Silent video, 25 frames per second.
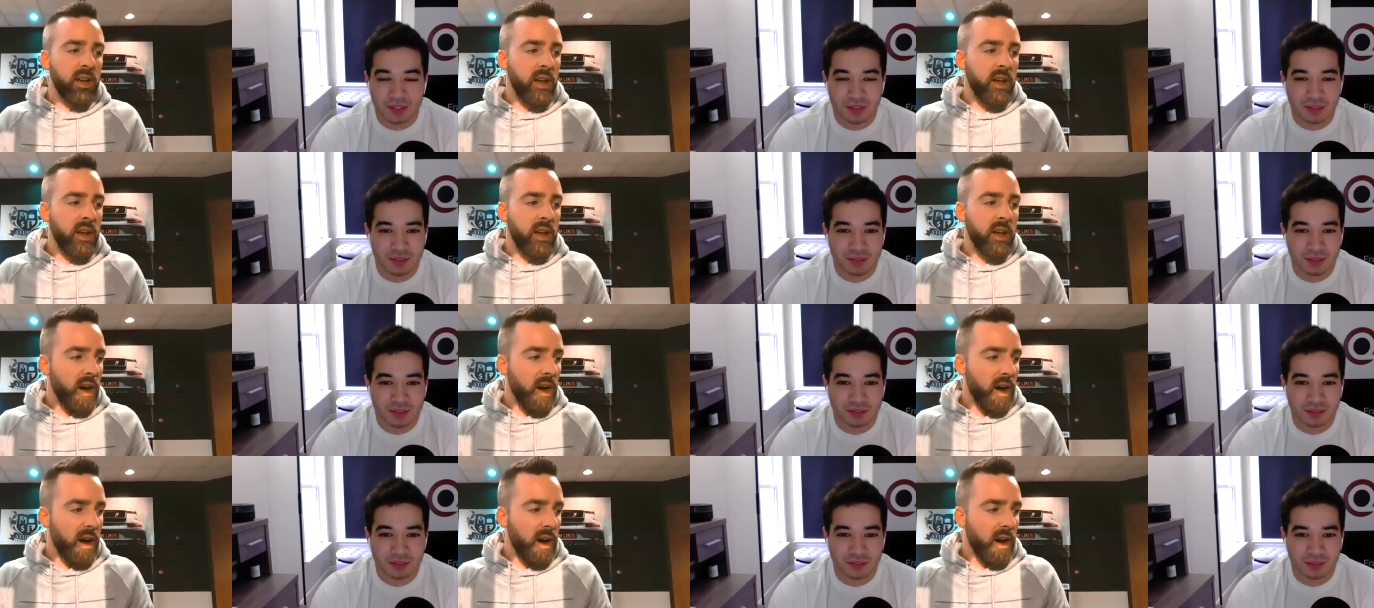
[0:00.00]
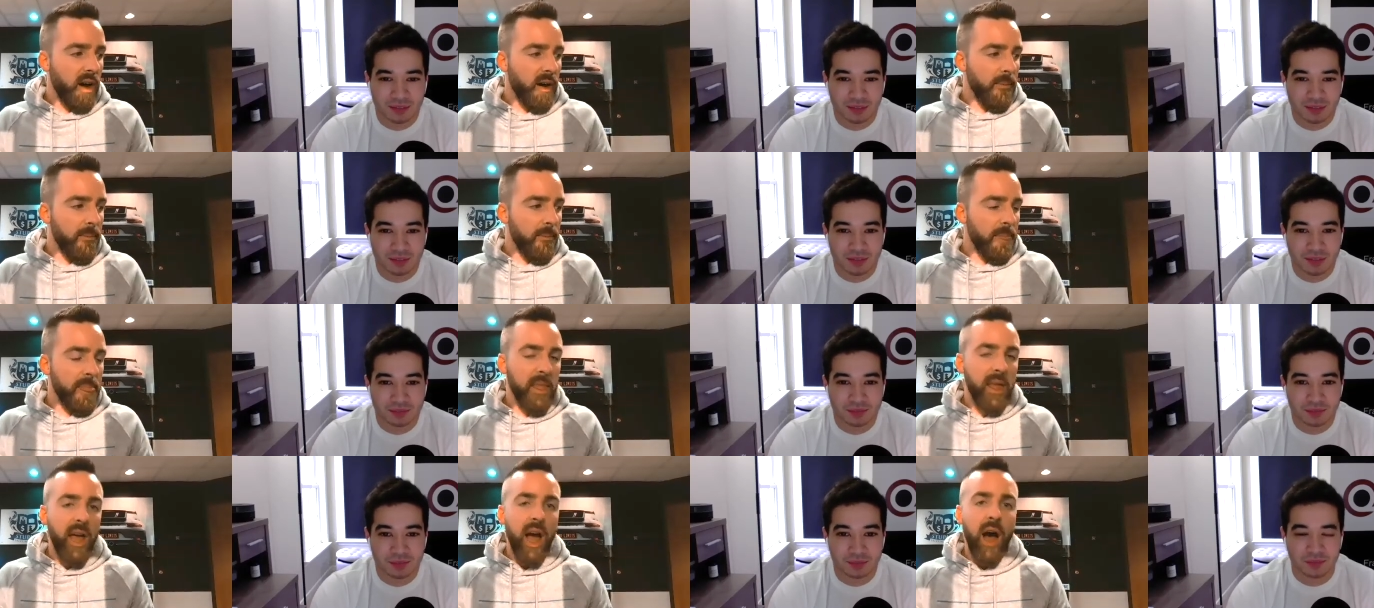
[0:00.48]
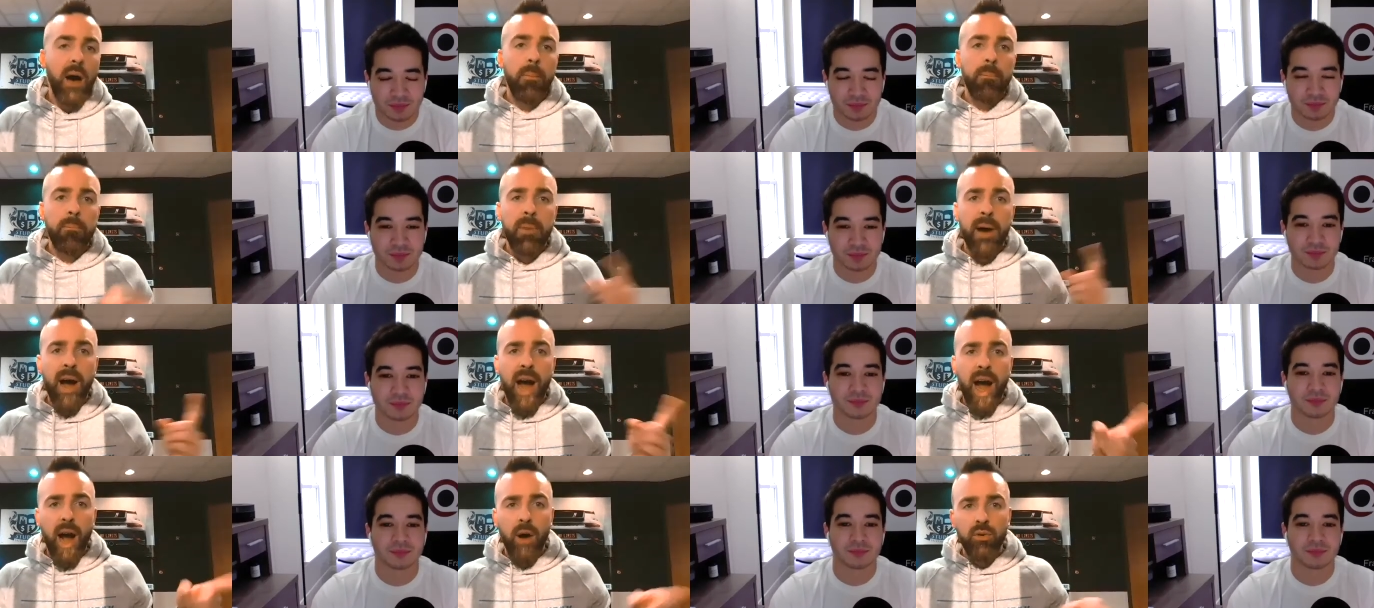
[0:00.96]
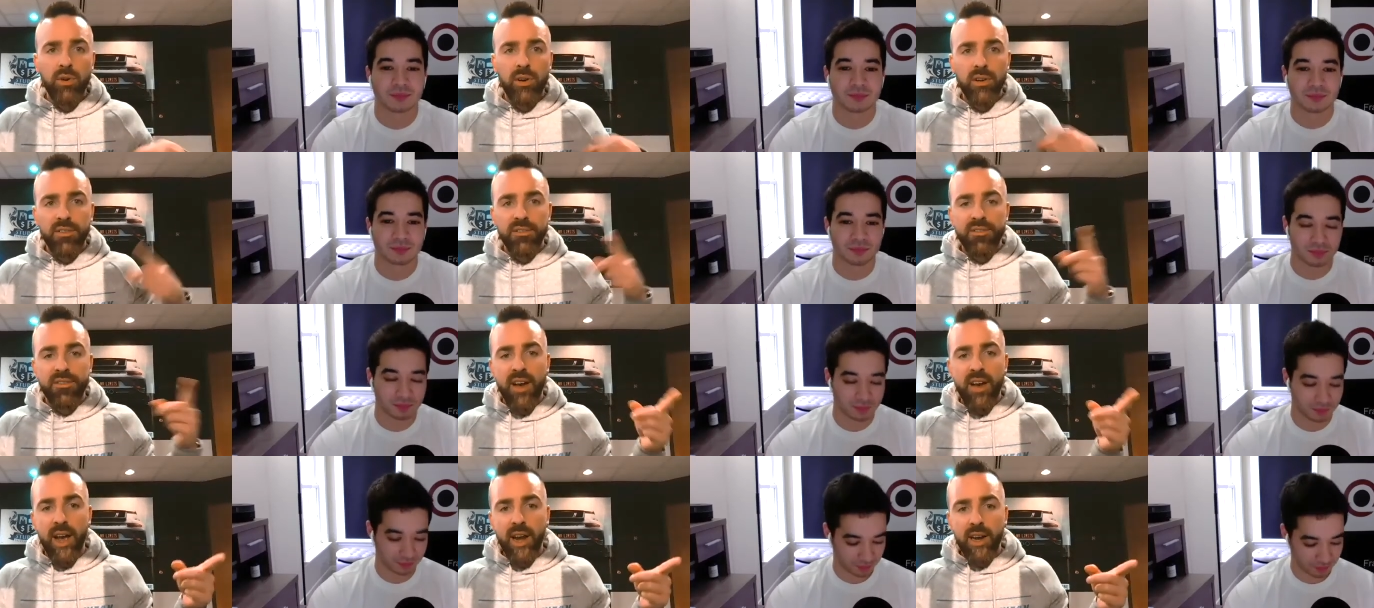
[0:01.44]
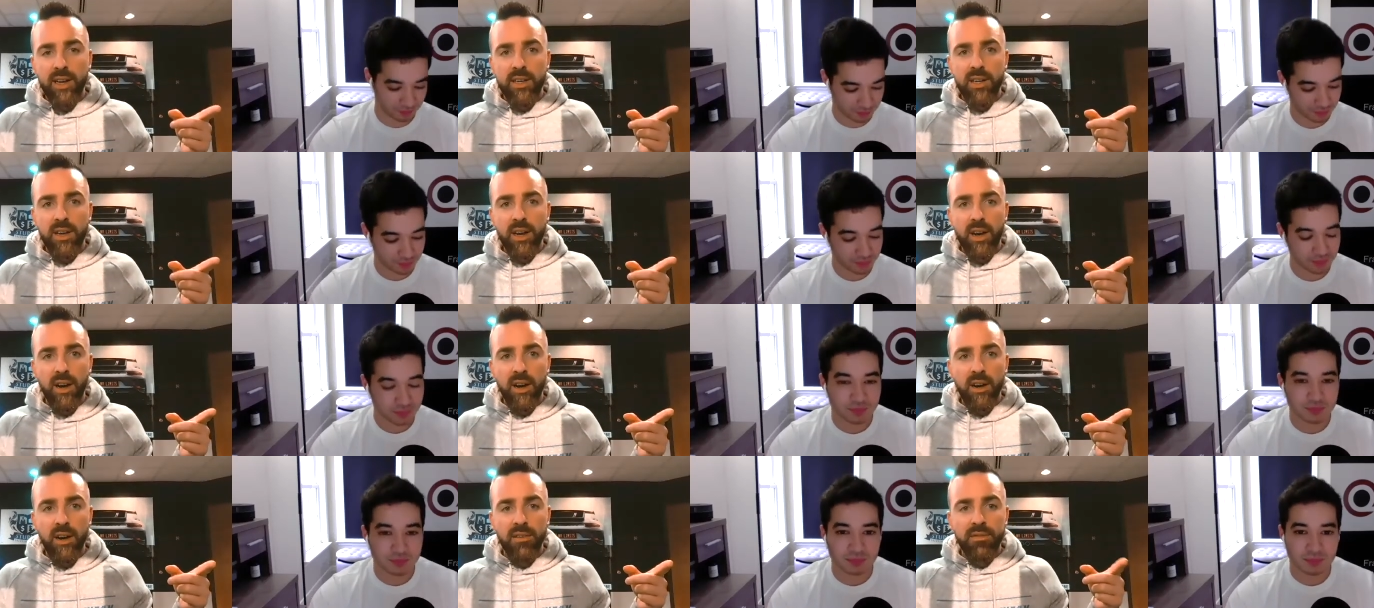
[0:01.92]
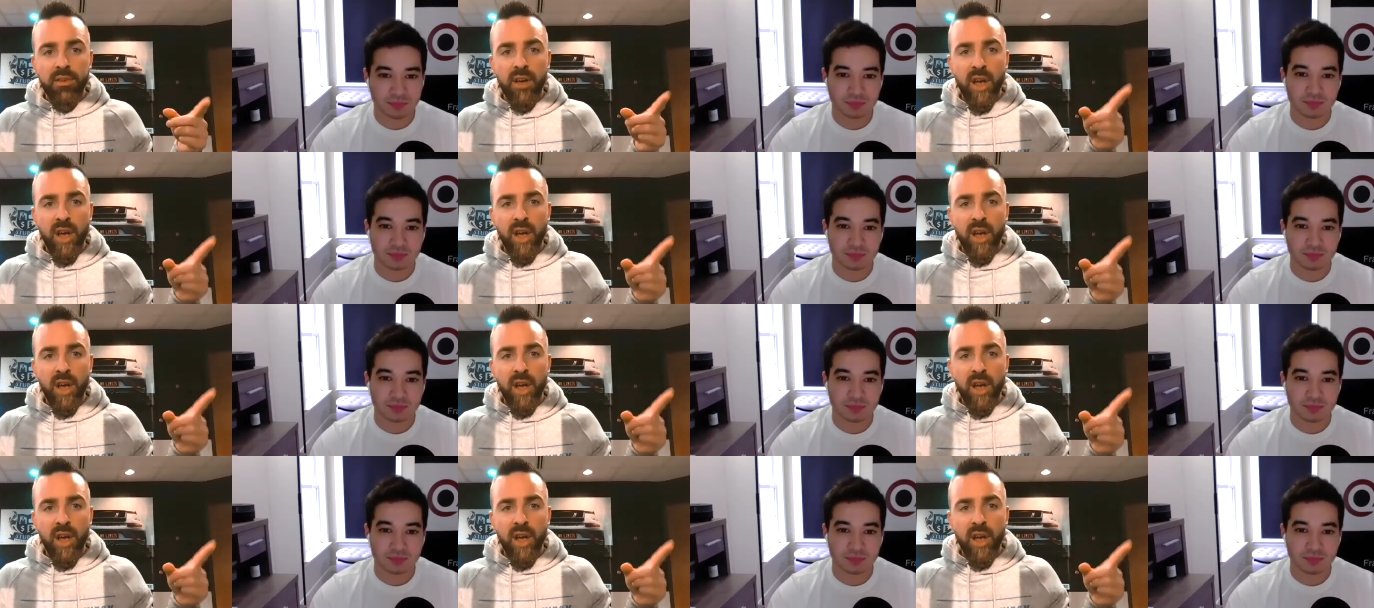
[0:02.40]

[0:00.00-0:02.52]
Speaker 1: um, compound effect of